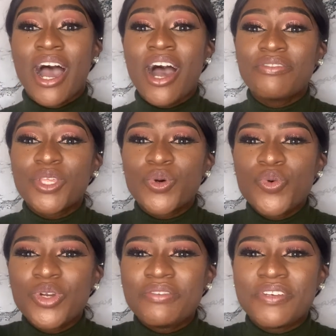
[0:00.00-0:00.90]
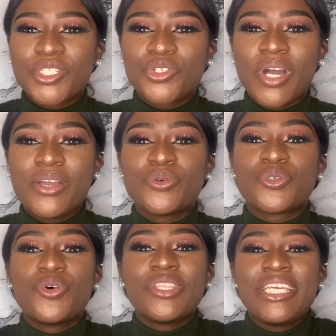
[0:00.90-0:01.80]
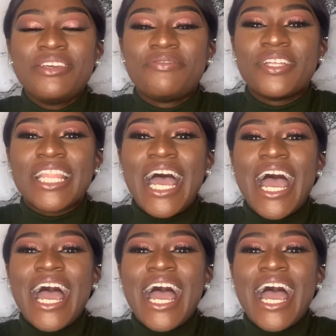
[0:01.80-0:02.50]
After all of his trials, God even